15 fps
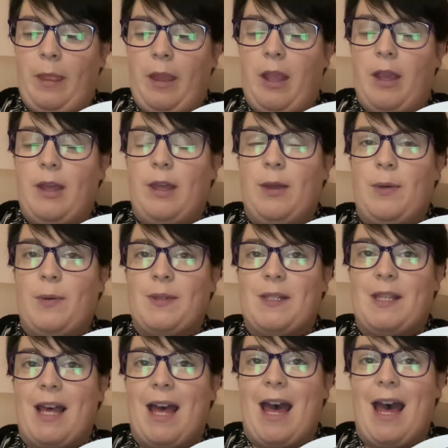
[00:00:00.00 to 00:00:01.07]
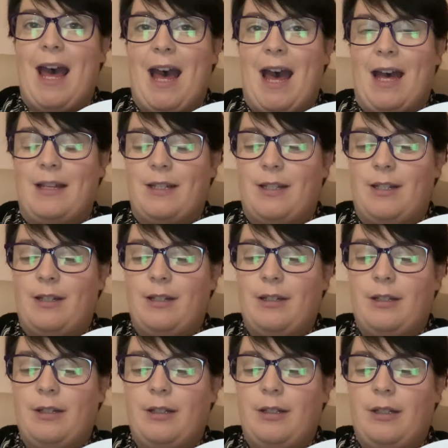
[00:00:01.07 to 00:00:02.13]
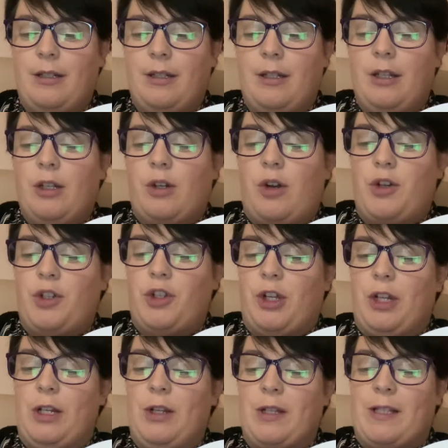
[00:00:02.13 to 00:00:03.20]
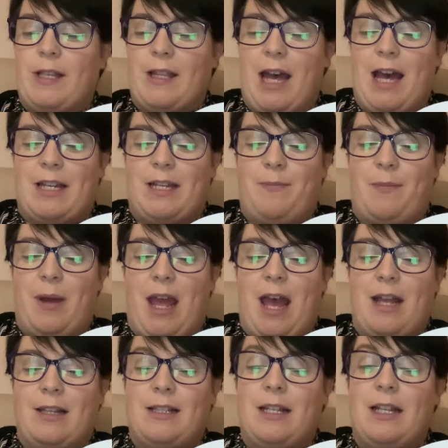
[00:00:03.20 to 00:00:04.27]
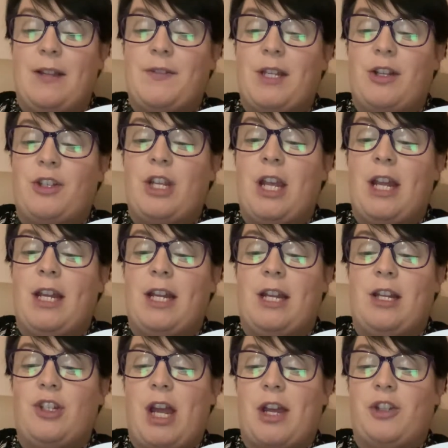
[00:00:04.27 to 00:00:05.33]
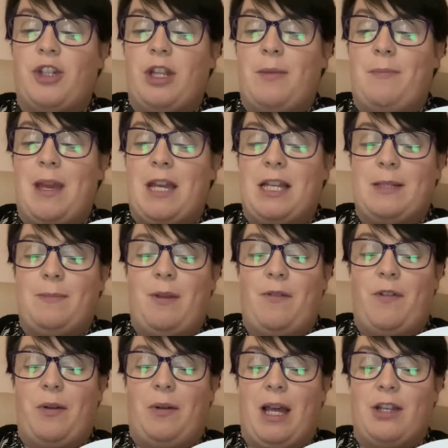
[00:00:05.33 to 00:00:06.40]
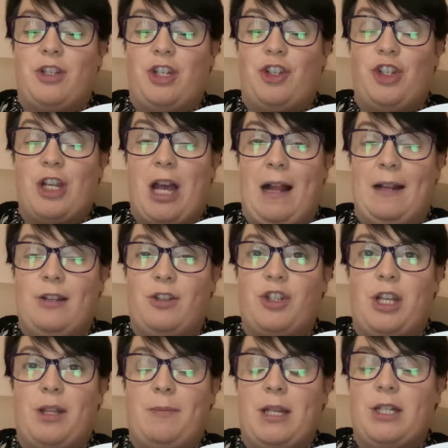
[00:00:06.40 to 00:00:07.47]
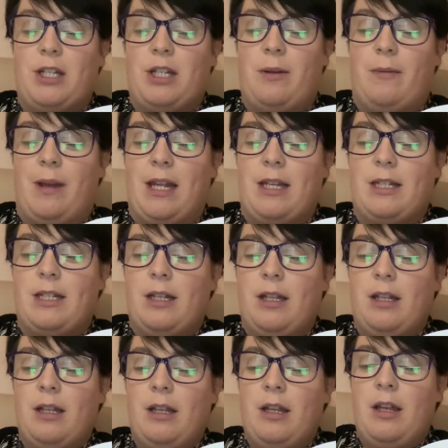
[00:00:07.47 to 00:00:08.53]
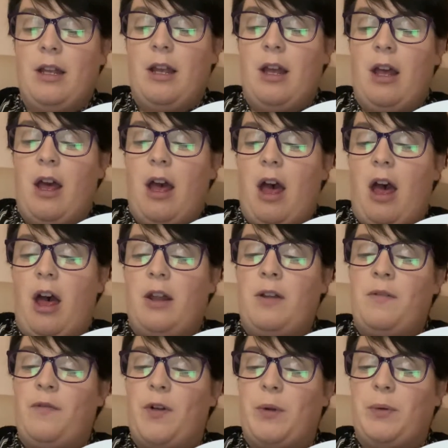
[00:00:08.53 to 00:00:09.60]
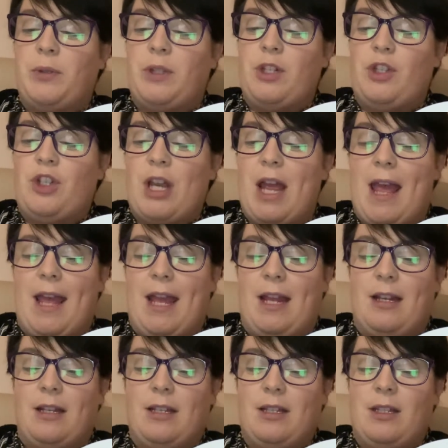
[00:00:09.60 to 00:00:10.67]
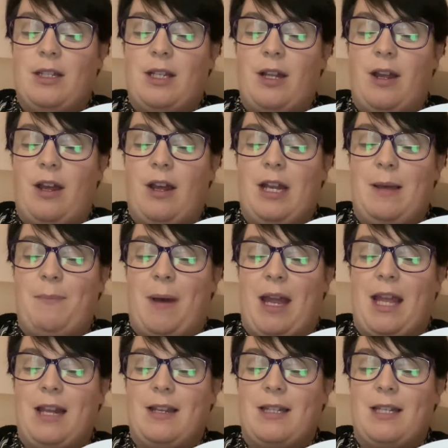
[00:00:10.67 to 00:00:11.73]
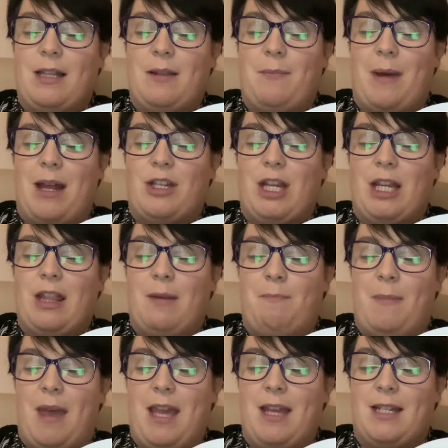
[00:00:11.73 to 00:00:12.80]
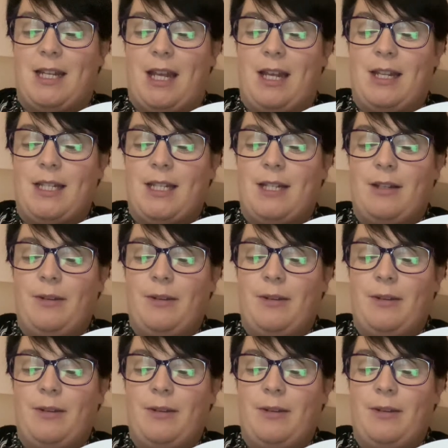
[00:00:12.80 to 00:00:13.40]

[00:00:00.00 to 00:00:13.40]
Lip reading: Use the hat. Koshka looks at the hat in my hands and lifts her chin in a gesture that makes me feel like she's challenging me to do it. Unfold the chain. Turn it back into the magic that made it.